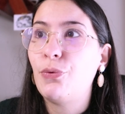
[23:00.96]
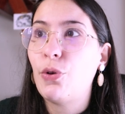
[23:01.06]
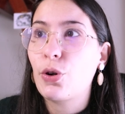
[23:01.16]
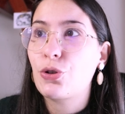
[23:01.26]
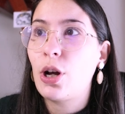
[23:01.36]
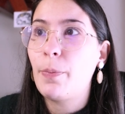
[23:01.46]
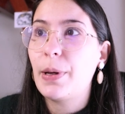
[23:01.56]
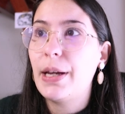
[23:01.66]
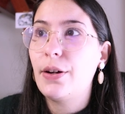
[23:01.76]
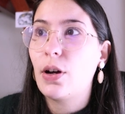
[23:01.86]

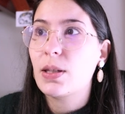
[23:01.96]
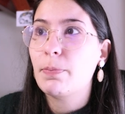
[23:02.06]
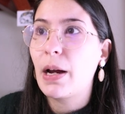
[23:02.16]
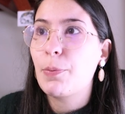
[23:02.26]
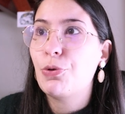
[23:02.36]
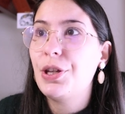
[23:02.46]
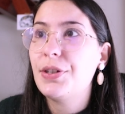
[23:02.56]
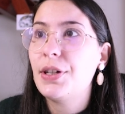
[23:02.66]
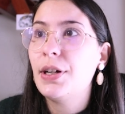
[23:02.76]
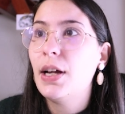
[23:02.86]
Photoshop and not my
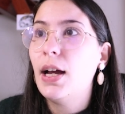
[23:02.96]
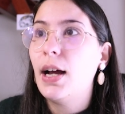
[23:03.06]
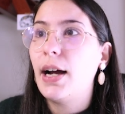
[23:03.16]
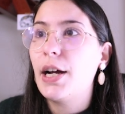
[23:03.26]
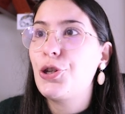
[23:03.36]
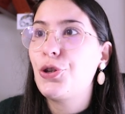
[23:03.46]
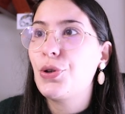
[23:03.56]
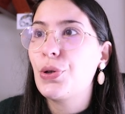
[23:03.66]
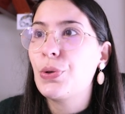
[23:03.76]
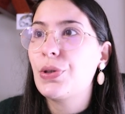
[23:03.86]
printer. I
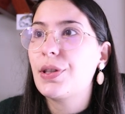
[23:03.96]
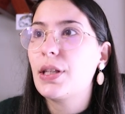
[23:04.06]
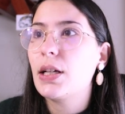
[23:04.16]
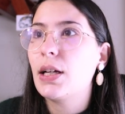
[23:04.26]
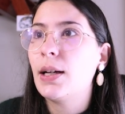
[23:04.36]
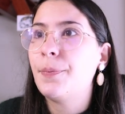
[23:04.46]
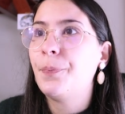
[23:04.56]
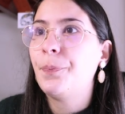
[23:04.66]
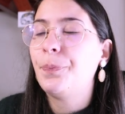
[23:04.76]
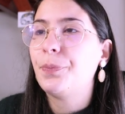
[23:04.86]
choose
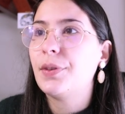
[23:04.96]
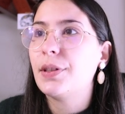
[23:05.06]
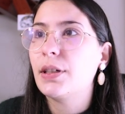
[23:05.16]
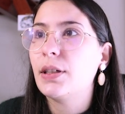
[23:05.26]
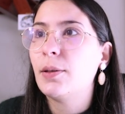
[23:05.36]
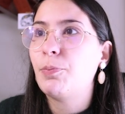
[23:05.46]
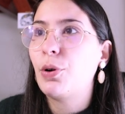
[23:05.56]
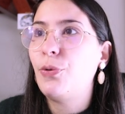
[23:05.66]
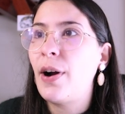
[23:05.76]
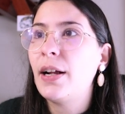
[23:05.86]
the
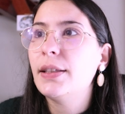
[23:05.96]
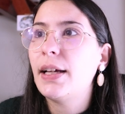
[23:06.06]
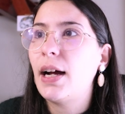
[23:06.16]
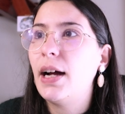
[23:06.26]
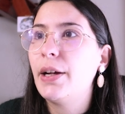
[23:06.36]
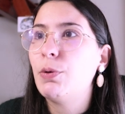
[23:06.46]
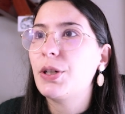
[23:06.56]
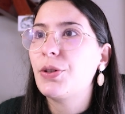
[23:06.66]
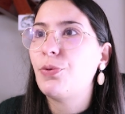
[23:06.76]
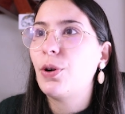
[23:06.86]
profile that I
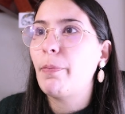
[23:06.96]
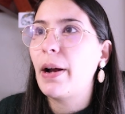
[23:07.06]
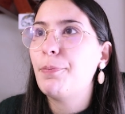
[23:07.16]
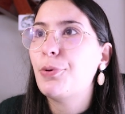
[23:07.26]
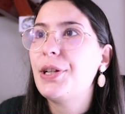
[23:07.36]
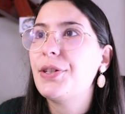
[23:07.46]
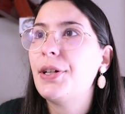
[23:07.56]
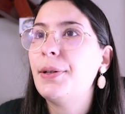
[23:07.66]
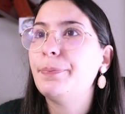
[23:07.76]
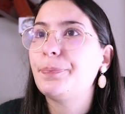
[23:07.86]
want for my
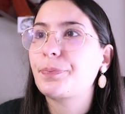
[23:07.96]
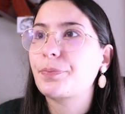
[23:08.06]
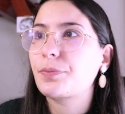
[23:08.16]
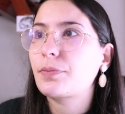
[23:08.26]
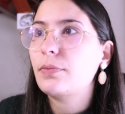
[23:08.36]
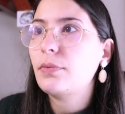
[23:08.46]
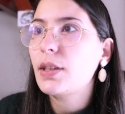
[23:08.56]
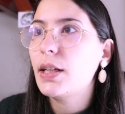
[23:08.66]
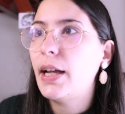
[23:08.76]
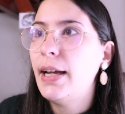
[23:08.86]
printer.
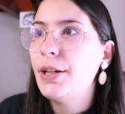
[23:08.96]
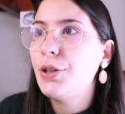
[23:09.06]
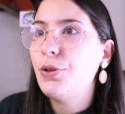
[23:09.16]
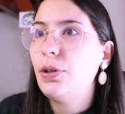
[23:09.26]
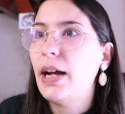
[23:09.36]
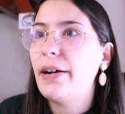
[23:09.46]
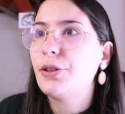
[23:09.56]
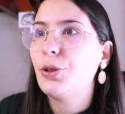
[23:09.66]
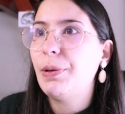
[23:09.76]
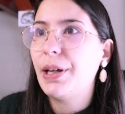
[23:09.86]
And you'll
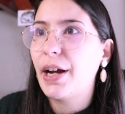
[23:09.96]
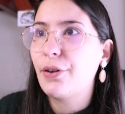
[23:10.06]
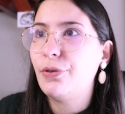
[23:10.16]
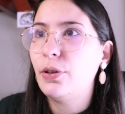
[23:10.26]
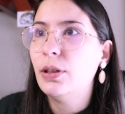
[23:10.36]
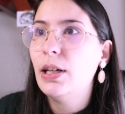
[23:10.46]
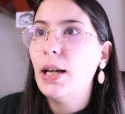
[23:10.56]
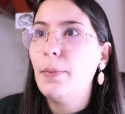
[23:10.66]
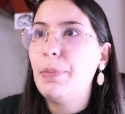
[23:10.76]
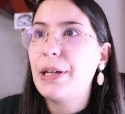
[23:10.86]
have to be careful,
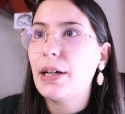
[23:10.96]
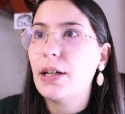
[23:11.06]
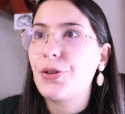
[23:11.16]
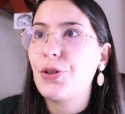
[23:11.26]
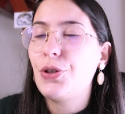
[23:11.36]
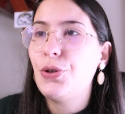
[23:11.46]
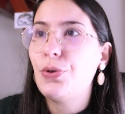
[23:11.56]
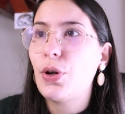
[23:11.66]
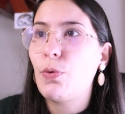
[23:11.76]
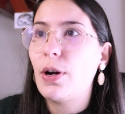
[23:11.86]
because
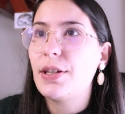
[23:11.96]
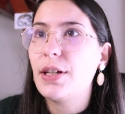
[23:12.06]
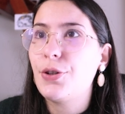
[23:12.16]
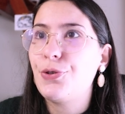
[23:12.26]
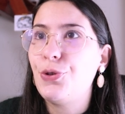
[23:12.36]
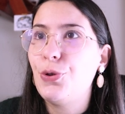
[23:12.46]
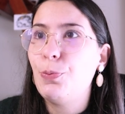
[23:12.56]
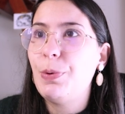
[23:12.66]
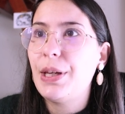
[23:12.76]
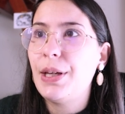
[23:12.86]
you don't want it to
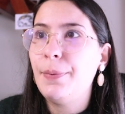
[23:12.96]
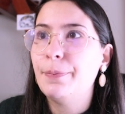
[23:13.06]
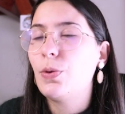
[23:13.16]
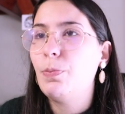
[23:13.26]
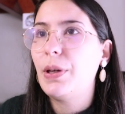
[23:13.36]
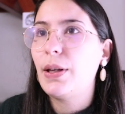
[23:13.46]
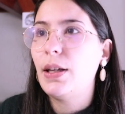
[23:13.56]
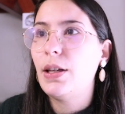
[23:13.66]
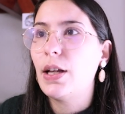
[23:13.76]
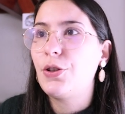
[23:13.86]

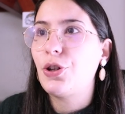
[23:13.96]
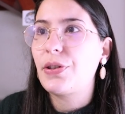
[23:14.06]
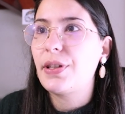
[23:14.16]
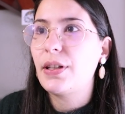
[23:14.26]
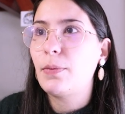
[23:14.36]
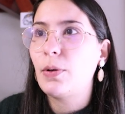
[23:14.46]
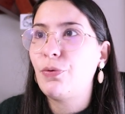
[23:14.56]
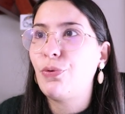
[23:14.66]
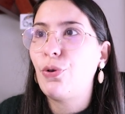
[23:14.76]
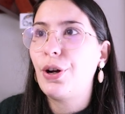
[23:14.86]
be adjusted
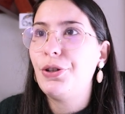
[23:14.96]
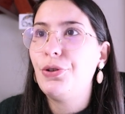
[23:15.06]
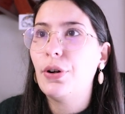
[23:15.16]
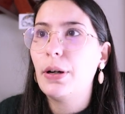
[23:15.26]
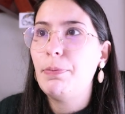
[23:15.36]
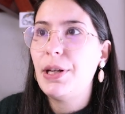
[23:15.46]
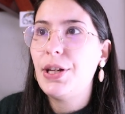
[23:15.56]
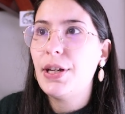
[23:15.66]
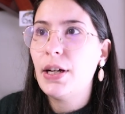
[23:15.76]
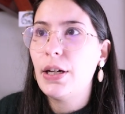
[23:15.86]
for your
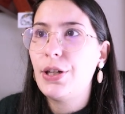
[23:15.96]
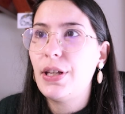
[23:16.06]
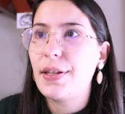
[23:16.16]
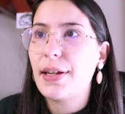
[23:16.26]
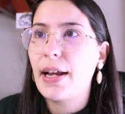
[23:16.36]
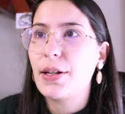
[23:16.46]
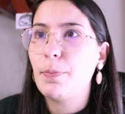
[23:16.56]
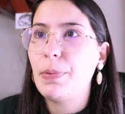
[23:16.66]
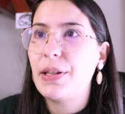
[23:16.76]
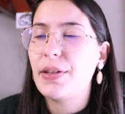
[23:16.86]
media. This can't
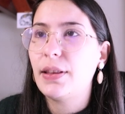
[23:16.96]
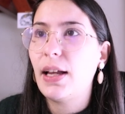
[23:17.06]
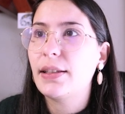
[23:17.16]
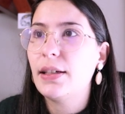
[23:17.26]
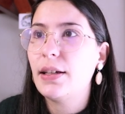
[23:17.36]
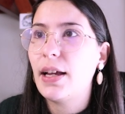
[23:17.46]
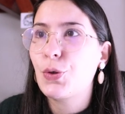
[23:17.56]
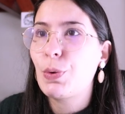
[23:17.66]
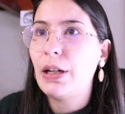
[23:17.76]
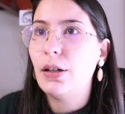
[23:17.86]
be selected
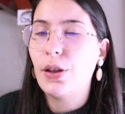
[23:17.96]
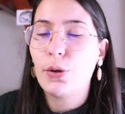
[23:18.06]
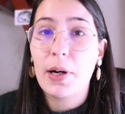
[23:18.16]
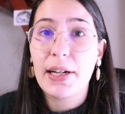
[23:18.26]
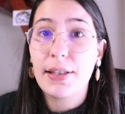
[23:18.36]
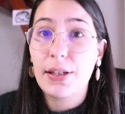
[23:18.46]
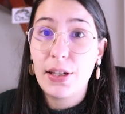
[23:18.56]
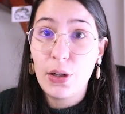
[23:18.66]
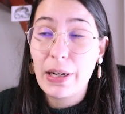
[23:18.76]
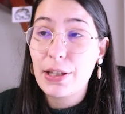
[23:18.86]
as well, otherwise the
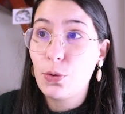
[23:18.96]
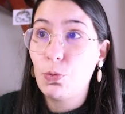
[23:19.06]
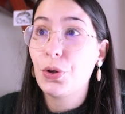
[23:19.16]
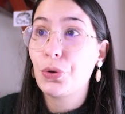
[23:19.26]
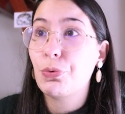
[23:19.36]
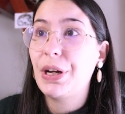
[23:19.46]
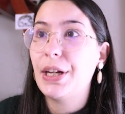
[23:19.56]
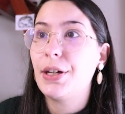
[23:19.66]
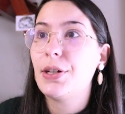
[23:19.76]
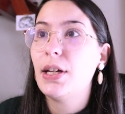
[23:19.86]
Silhouette won't
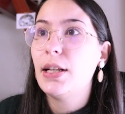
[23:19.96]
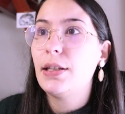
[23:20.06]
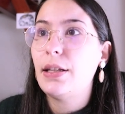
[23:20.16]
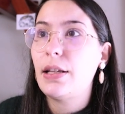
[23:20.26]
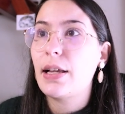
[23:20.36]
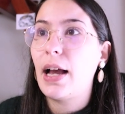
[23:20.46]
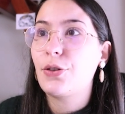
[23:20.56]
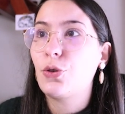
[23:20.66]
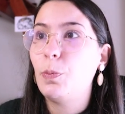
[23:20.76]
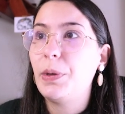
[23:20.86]
read it. This
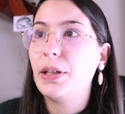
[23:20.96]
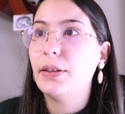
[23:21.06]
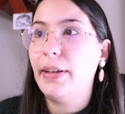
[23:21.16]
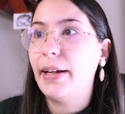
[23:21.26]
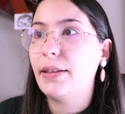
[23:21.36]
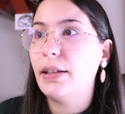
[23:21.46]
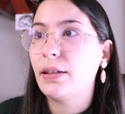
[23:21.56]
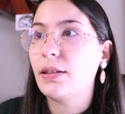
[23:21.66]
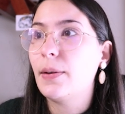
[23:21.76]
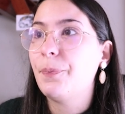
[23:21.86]
has to be like
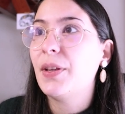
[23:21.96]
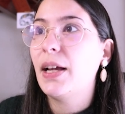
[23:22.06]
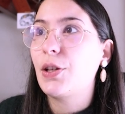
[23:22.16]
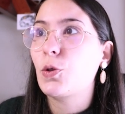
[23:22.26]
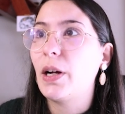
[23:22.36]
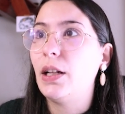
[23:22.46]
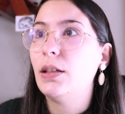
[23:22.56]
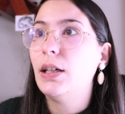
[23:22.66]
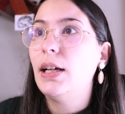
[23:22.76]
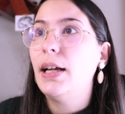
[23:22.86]
this as well.